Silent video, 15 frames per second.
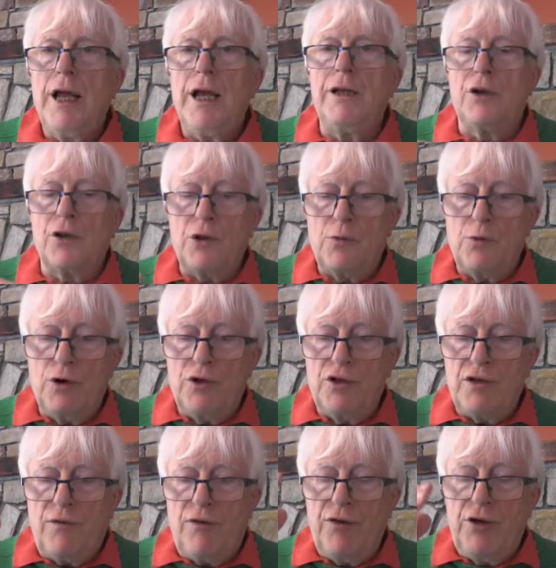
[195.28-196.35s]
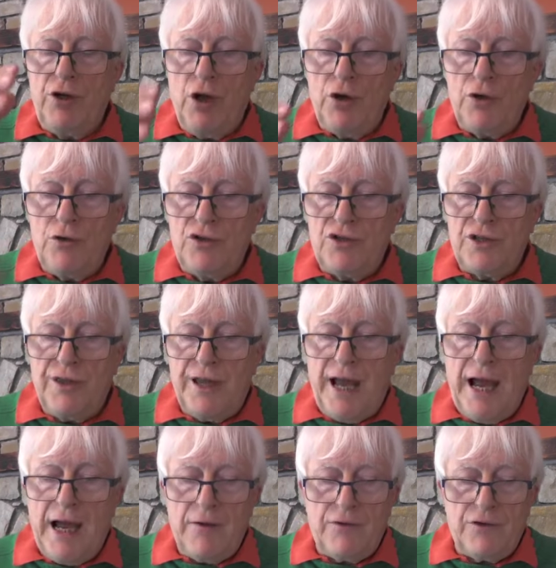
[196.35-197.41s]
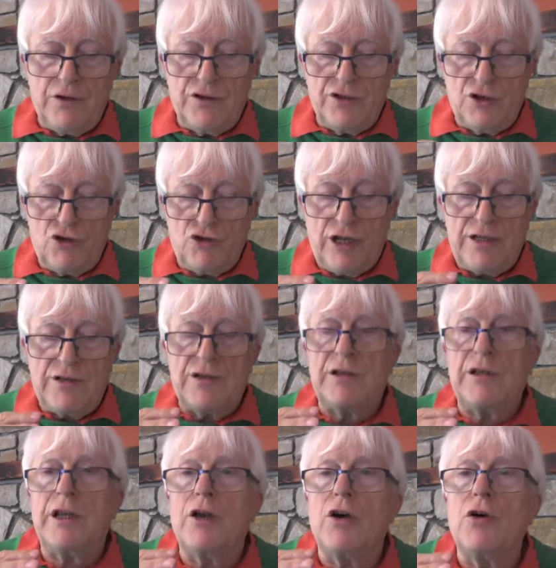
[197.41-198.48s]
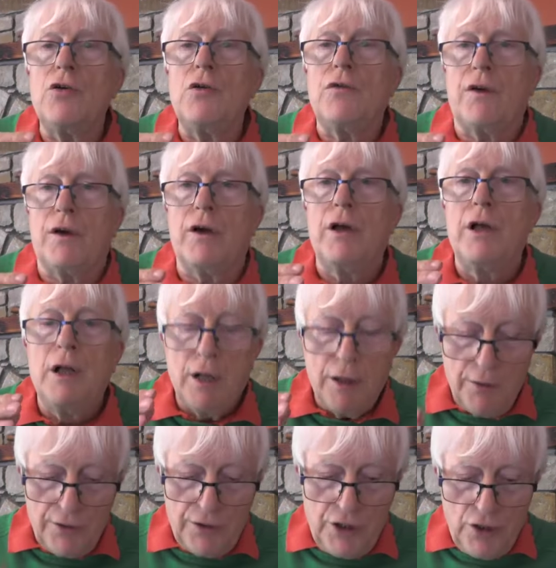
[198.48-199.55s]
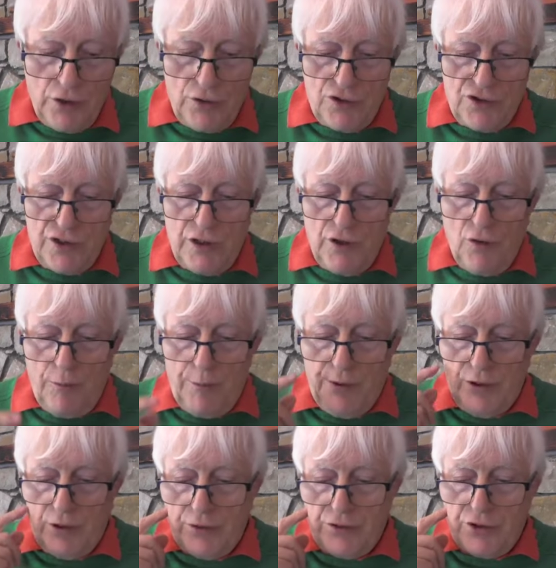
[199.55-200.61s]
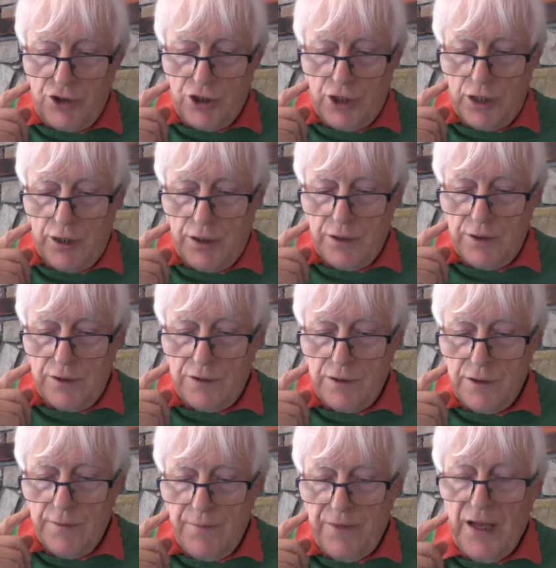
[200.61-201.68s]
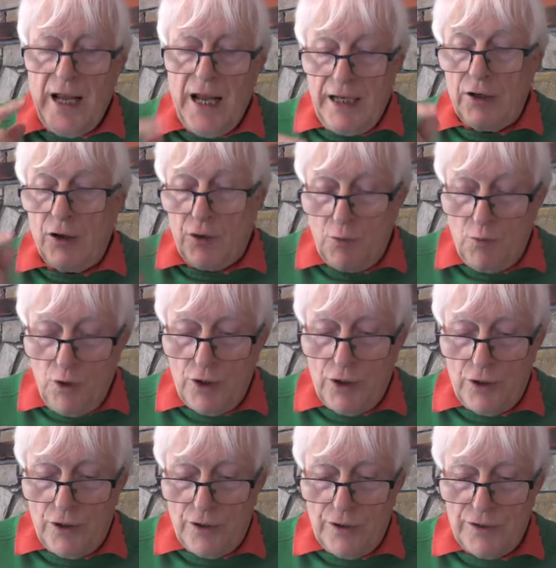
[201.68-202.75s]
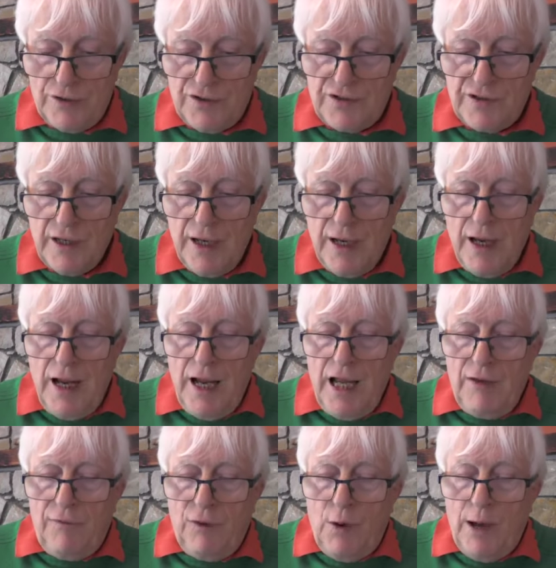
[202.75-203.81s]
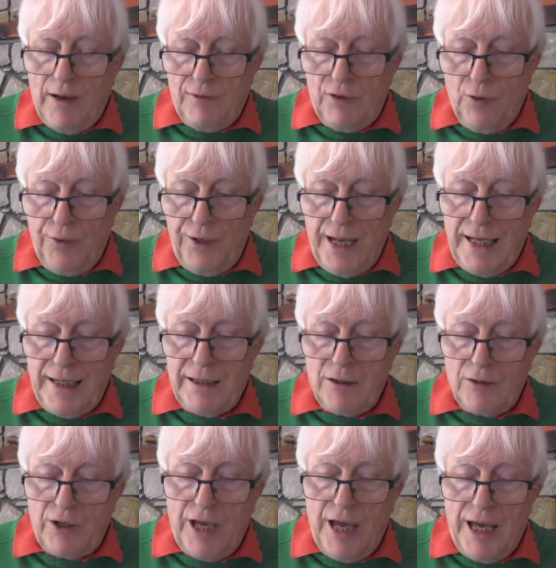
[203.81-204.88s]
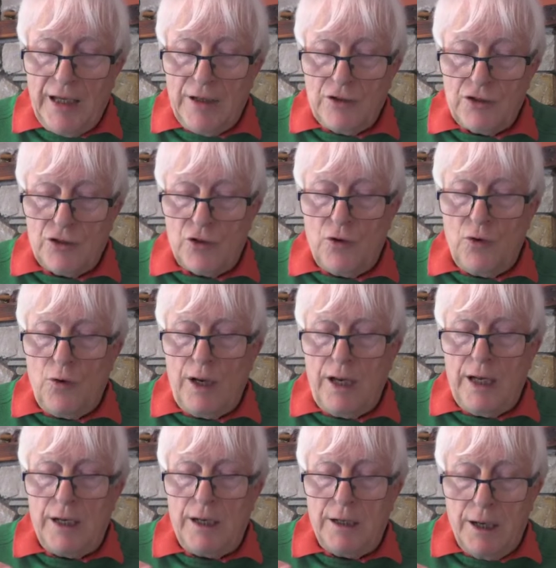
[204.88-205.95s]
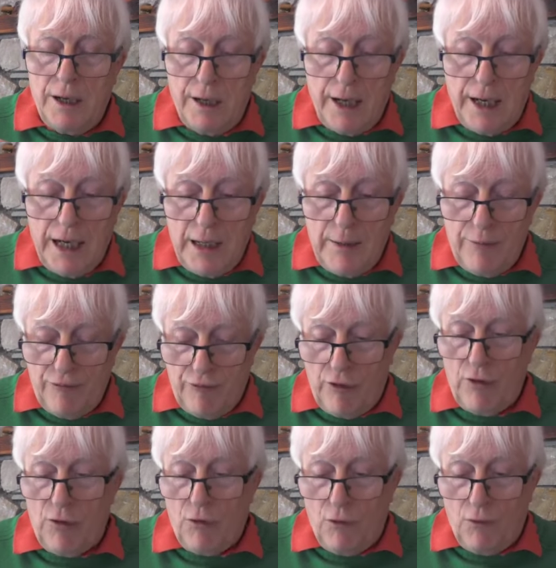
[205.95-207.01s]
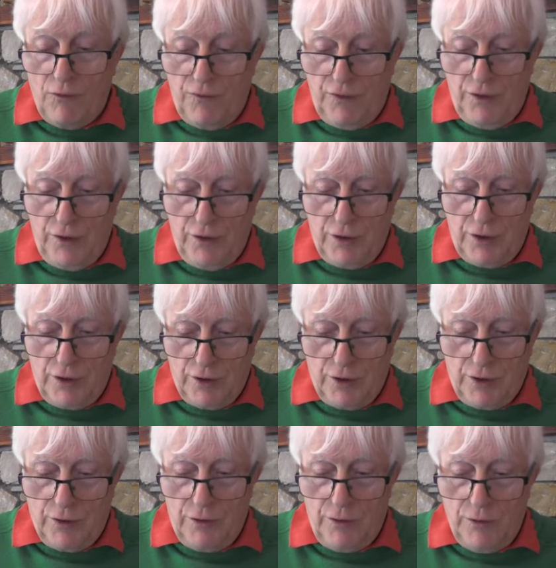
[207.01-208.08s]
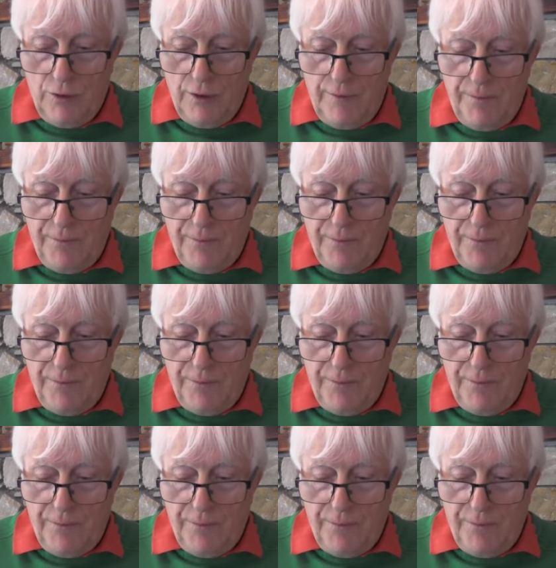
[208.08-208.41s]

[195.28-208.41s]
in other words, if the nodes in the heavens are transiting over the nodes in your birth chart, in other words, if you have your natal Ketu in Libra or Virgo,